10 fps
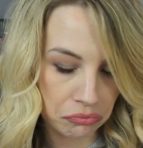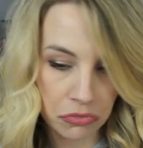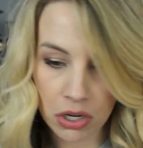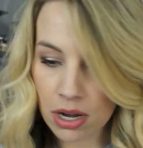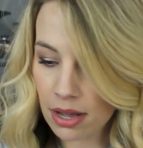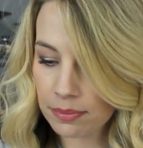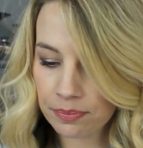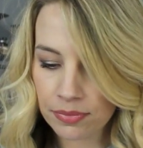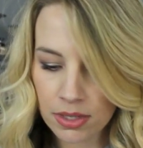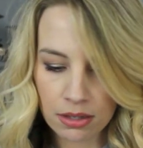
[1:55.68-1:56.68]
All right,
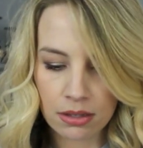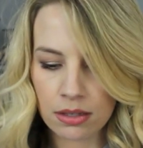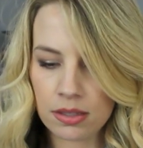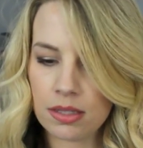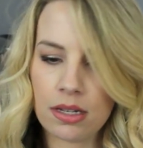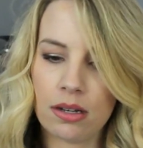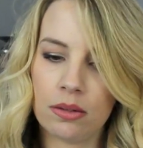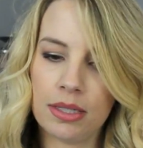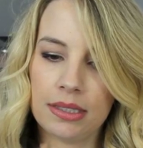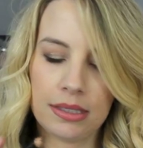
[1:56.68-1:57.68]

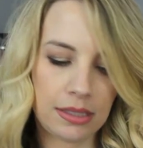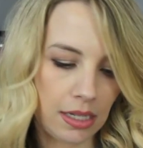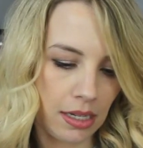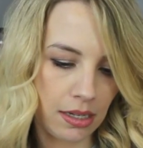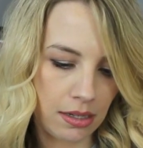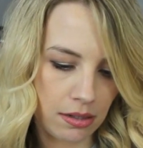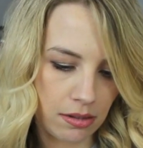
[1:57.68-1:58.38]
so let's see.